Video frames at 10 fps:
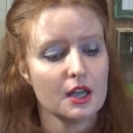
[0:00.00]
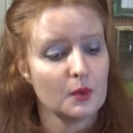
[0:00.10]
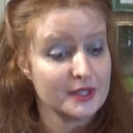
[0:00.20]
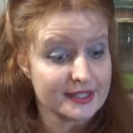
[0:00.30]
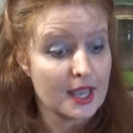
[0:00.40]

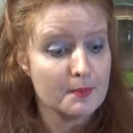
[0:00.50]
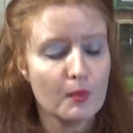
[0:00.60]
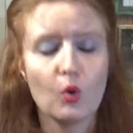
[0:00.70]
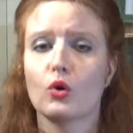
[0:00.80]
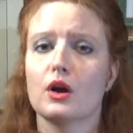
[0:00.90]
we'll say
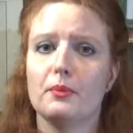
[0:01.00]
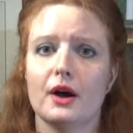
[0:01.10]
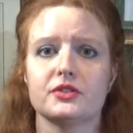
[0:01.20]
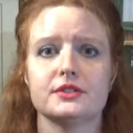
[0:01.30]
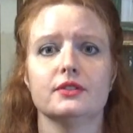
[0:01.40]
more
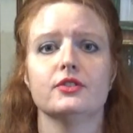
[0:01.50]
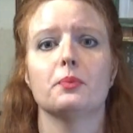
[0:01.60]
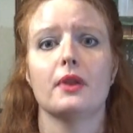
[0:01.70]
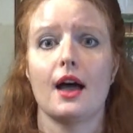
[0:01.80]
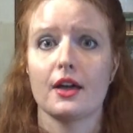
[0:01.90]
about Sylvia
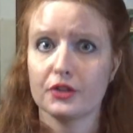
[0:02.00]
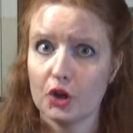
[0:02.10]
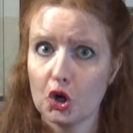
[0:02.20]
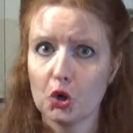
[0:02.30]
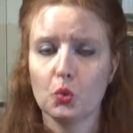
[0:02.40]
Plath,
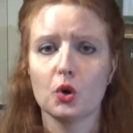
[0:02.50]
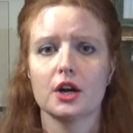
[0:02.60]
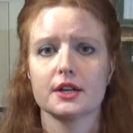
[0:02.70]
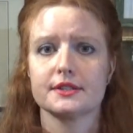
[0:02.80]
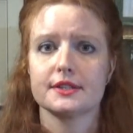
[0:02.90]
her
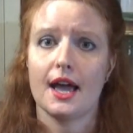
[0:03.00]
works,